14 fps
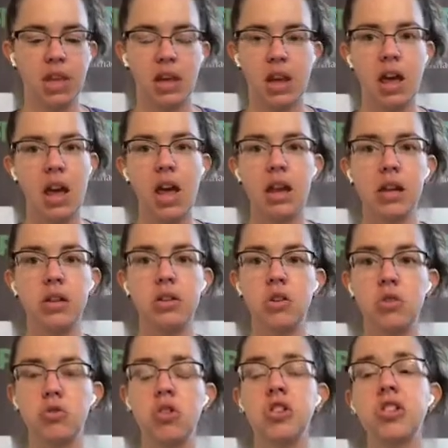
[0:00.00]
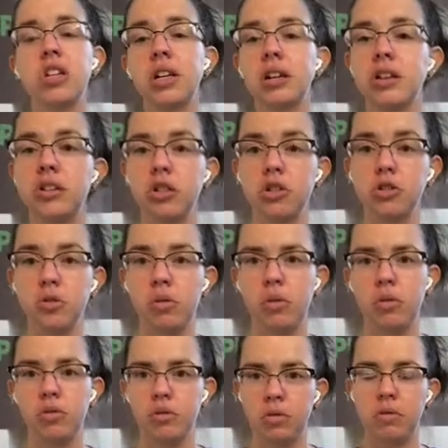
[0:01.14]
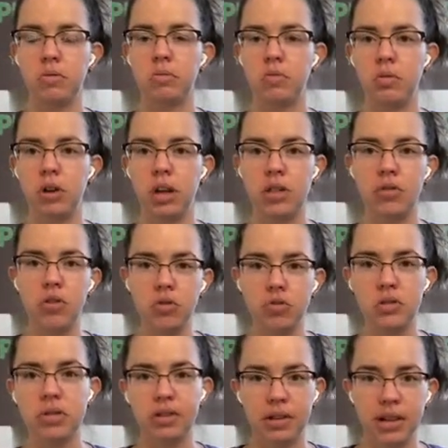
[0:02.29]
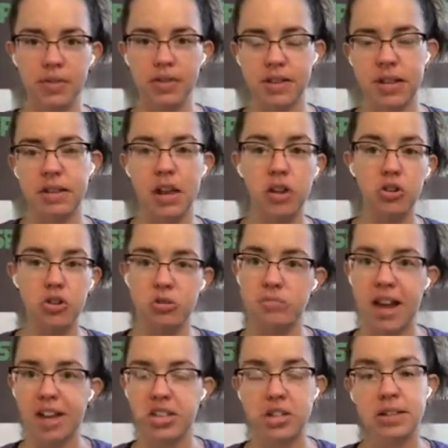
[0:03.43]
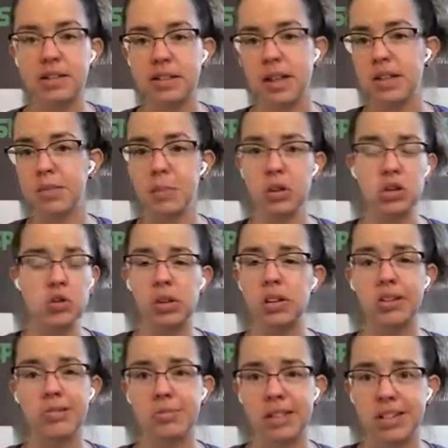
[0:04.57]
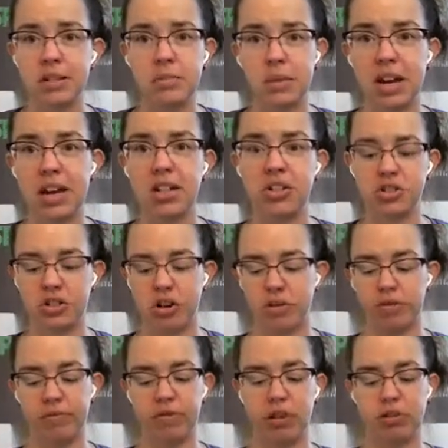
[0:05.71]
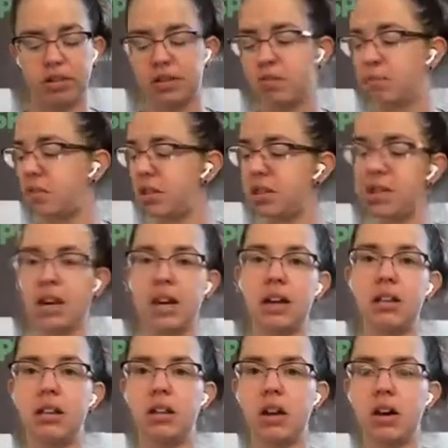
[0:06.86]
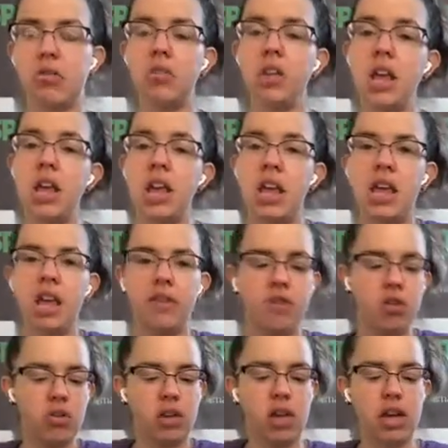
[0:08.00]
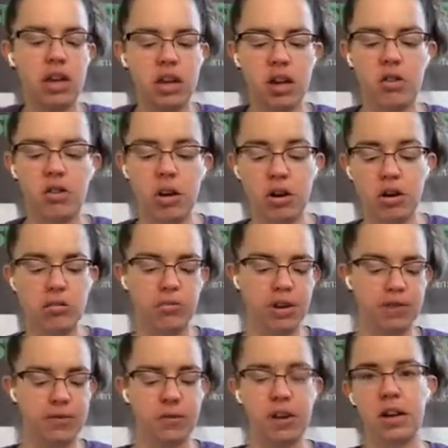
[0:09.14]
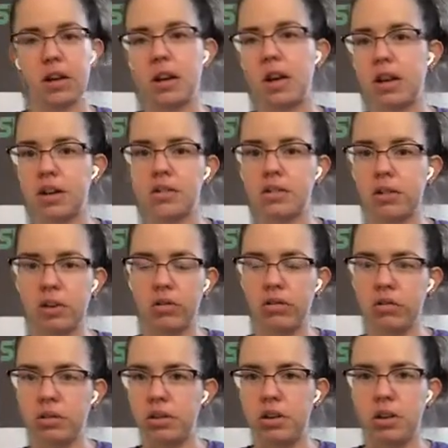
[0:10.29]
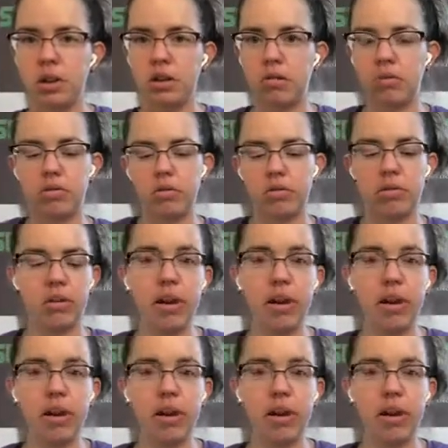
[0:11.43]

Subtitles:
And you know, usually I do, in those gift sets, I'll do matching scents, but you can do mix and match. So if there's something that, you know, if you're like, oh no, my friend likes, you know, or